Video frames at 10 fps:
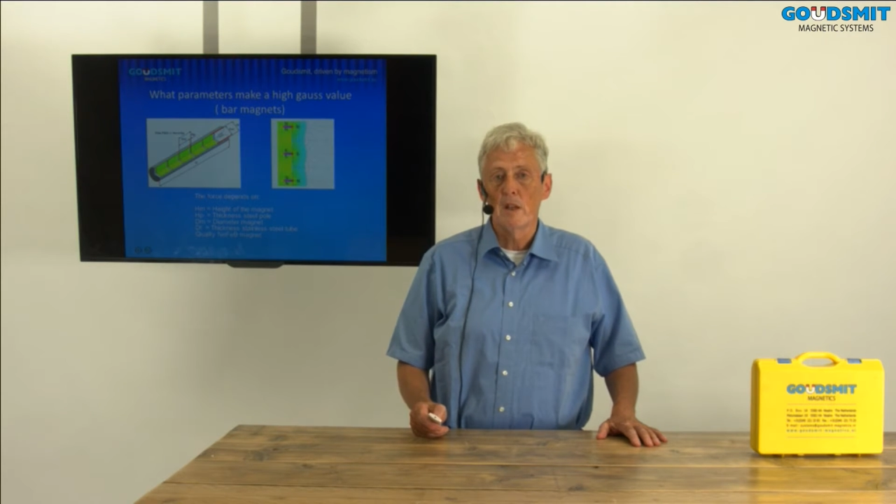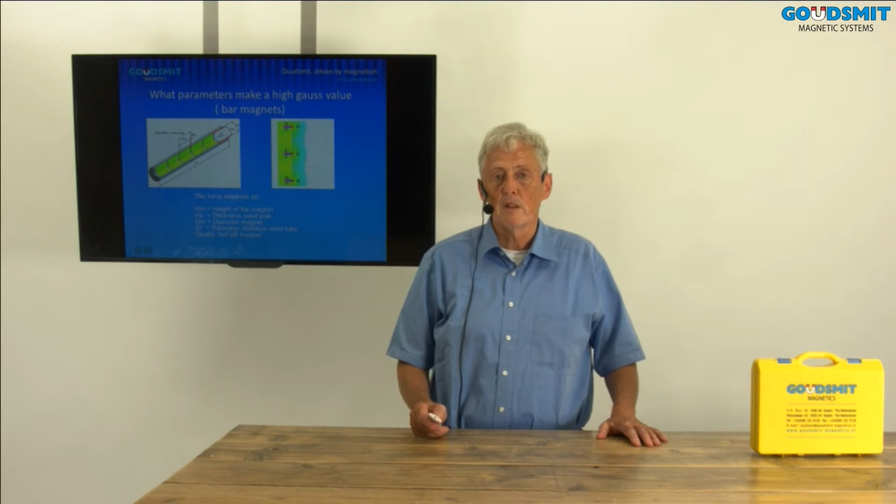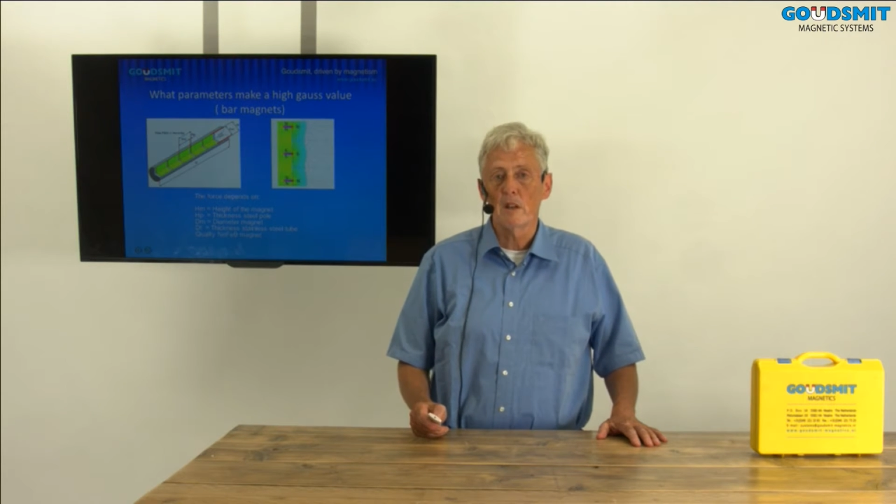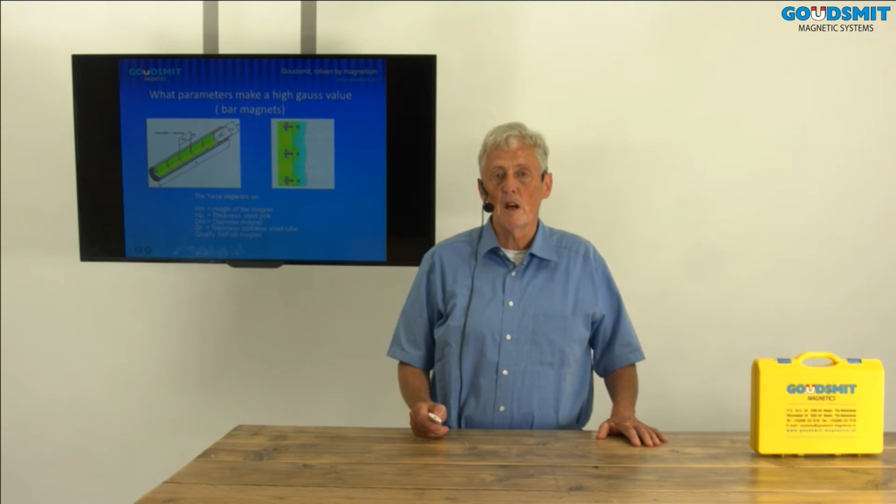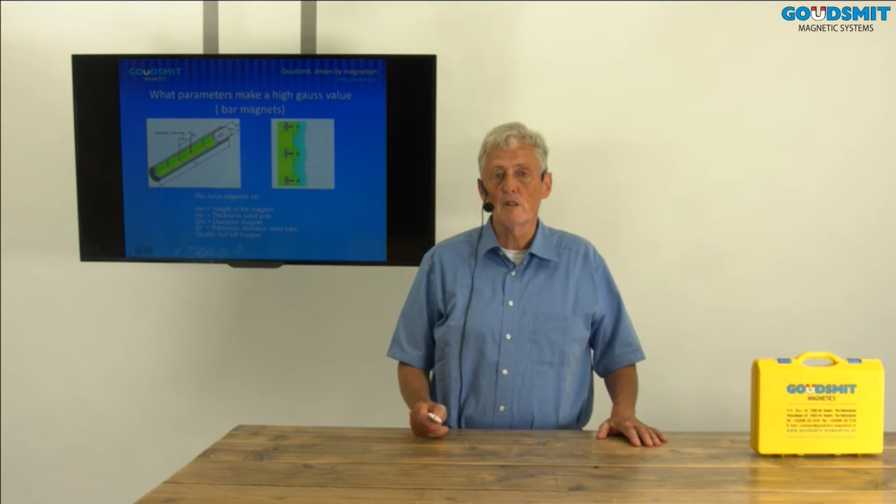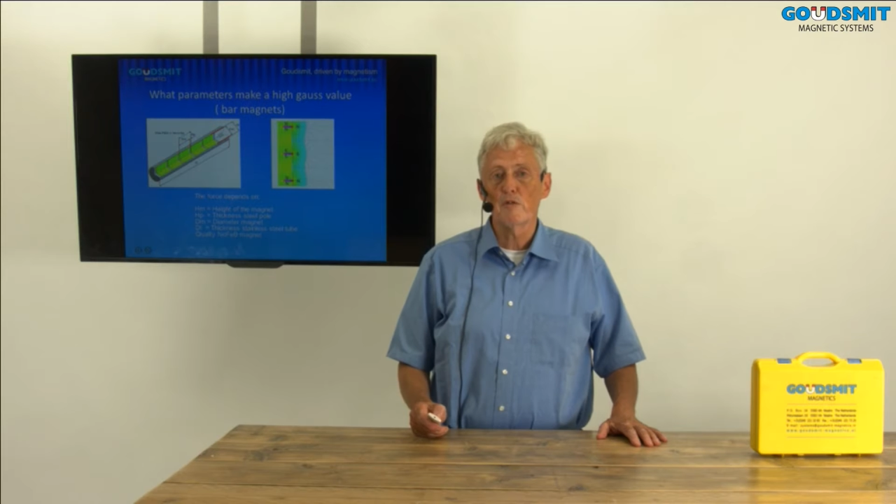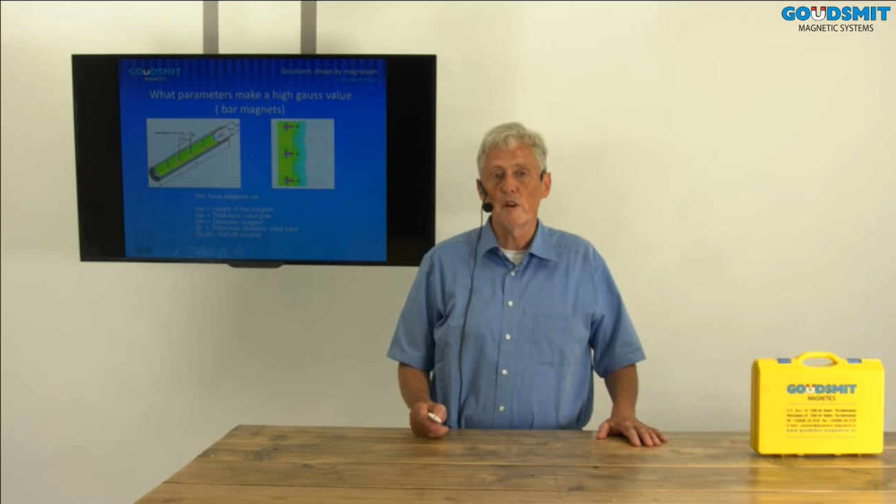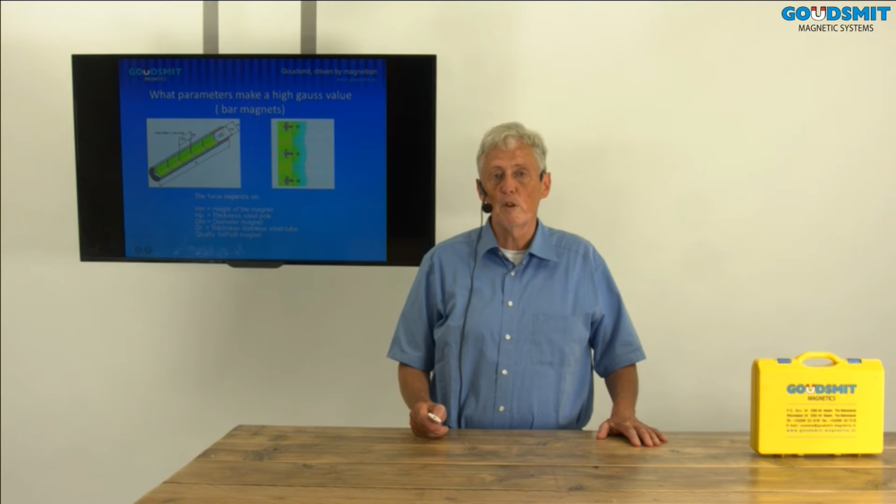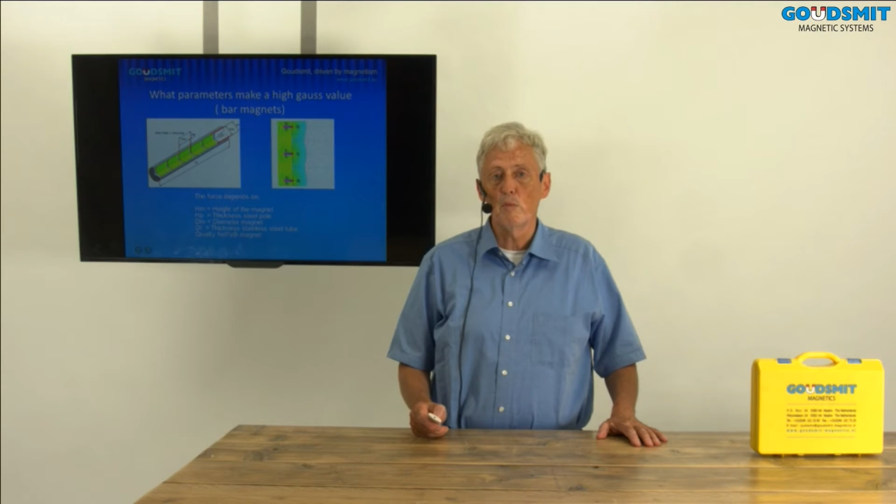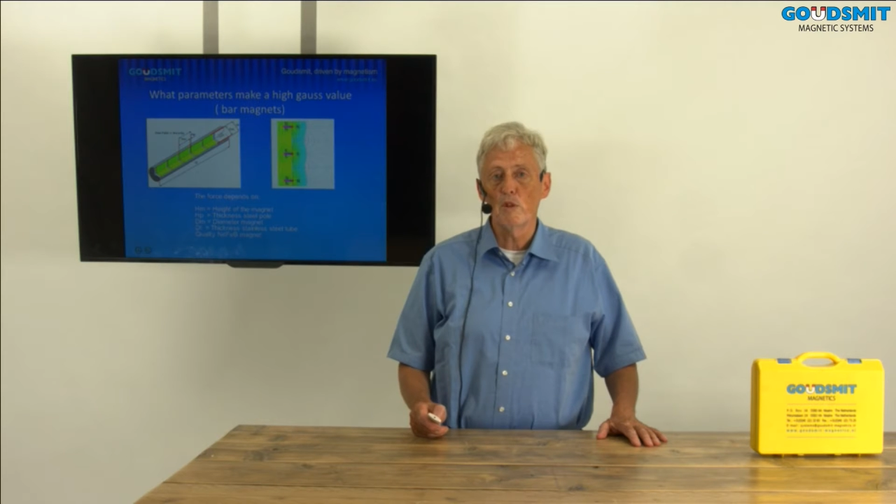the Gauss
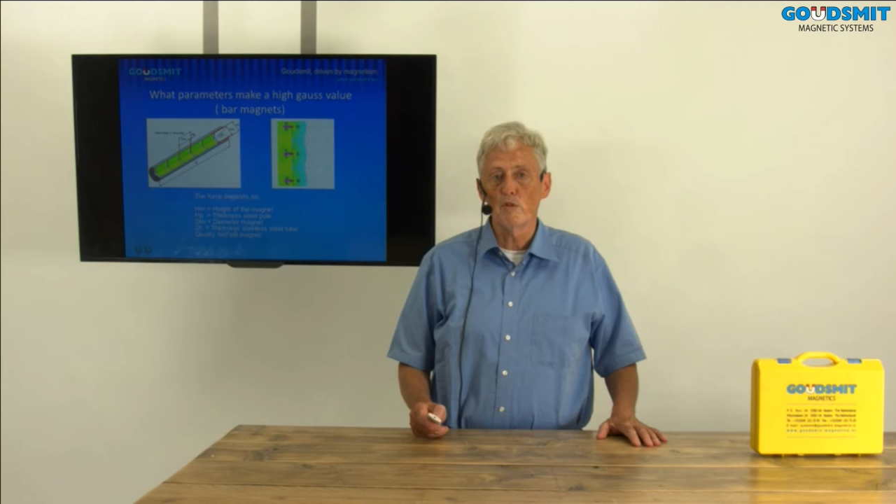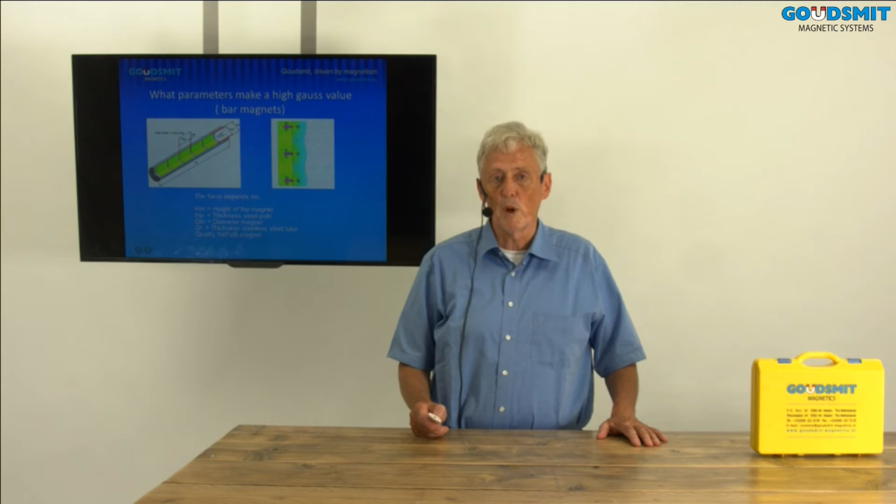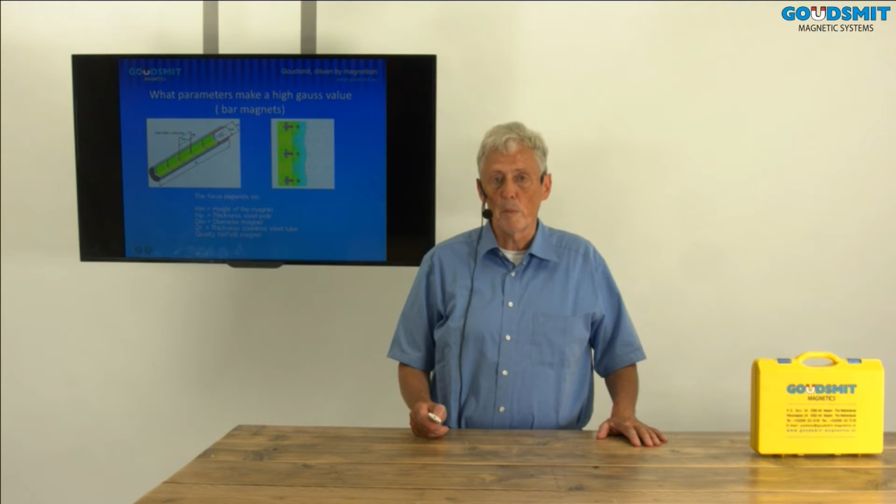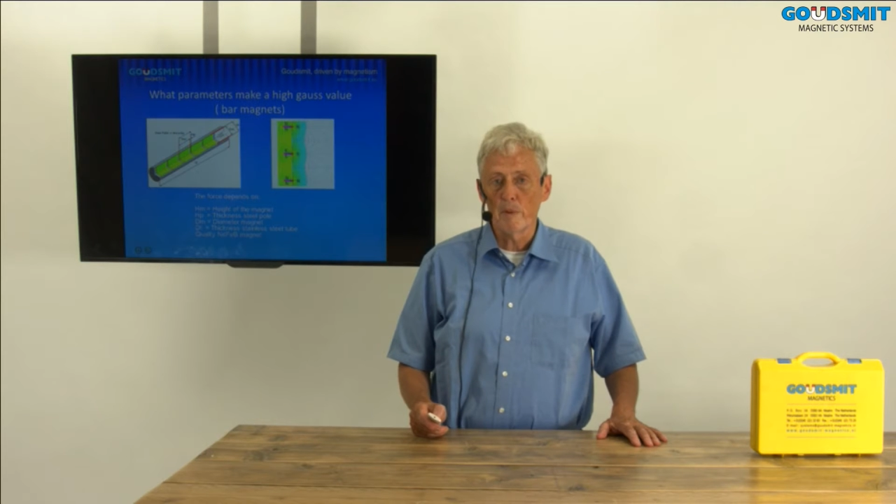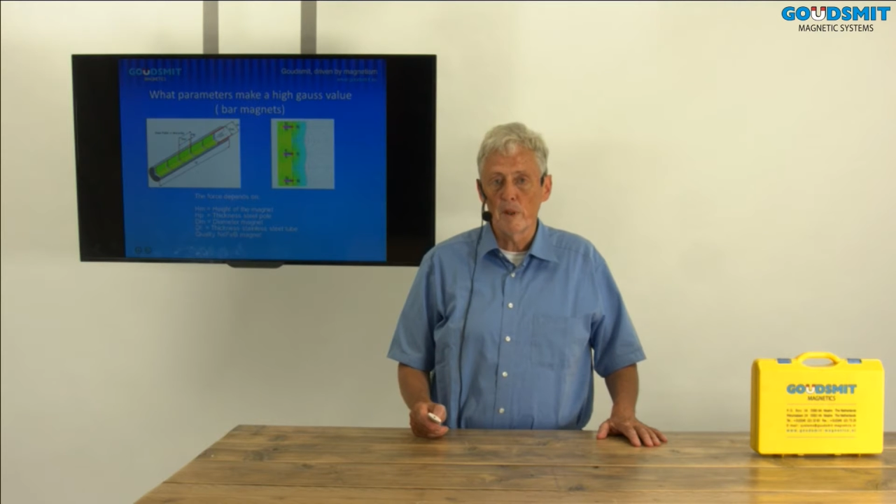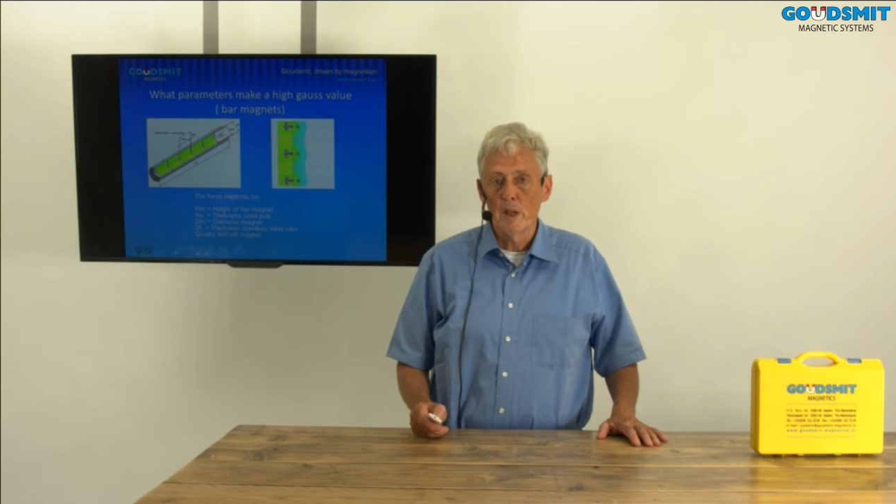value will drop